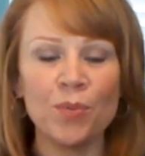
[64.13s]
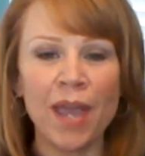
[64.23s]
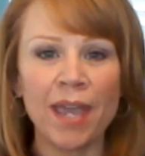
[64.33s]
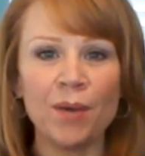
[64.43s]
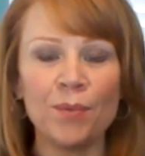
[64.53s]

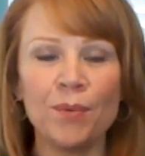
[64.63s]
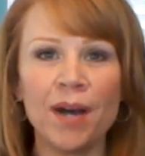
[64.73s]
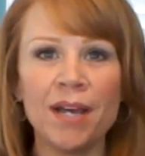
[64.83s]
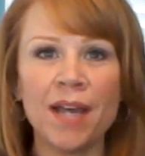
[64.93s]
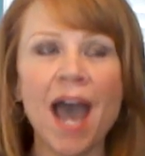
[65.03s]
weight
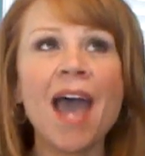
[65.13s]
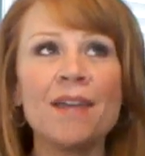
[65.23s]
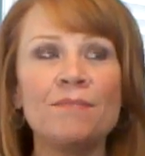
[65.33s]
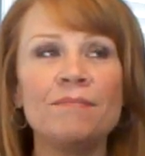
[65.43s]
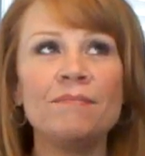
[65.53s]
was, I
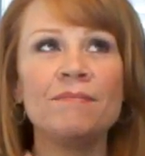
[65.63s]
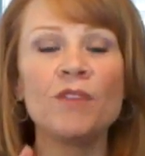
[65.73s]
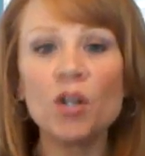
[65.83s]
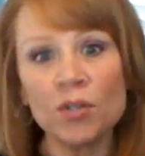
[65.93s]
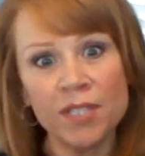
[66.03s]
had
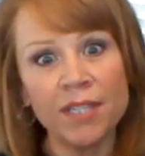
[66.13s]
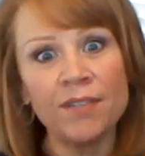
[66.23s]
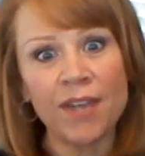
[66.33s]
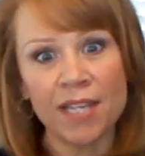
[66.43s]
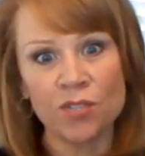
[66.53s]
vertical
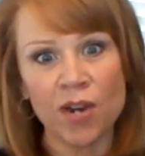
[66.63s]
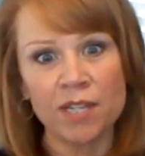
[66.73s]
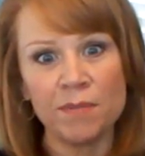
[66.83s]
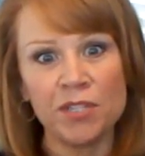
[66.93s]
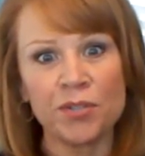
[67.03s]
sleeve
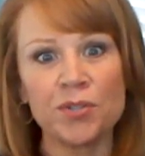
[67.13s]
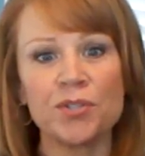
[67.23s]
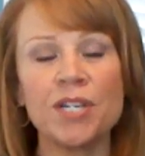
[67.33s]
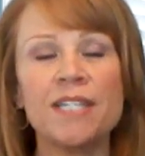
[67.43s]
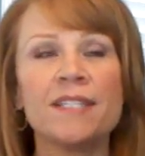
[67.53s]
gastrectomy
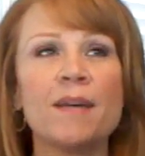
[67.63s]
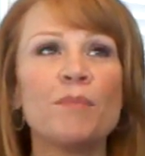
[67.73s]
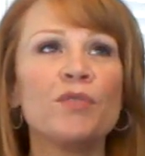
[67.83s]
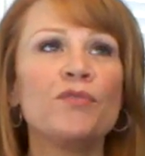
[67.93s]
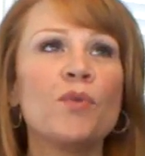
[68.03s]
surgery
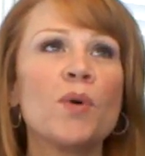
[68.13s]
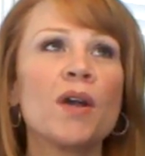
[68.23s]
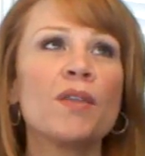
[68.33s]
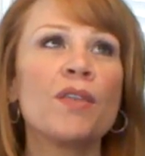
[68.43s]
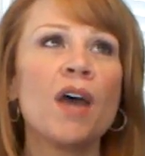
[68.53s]
December
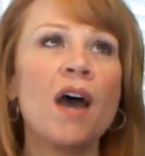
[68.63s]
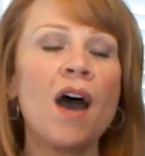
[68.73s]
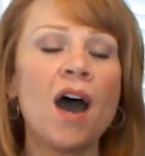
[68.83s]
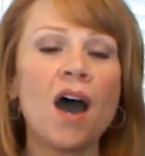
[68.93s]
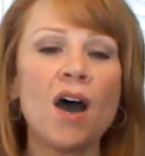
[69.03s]
4th
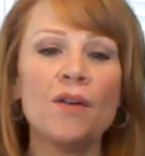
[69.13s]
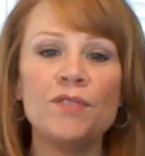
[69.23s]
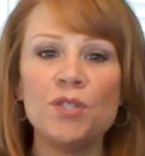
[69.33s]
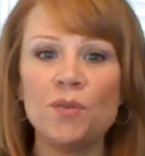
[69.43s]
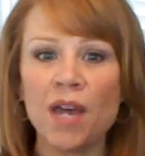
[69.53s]
of
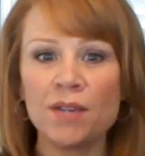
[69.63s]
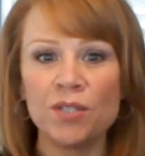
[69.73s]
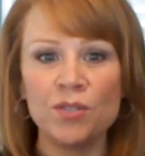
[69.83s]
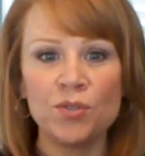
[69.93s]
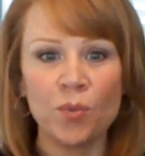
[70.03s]

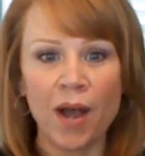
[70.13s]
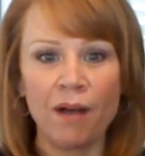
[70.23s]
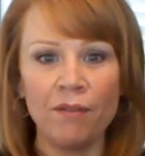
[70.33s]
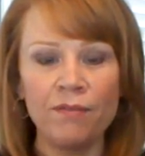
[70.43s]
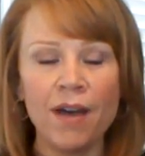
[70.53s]

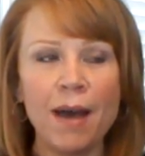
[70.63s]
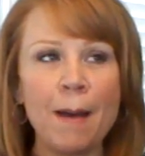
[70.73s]
2012.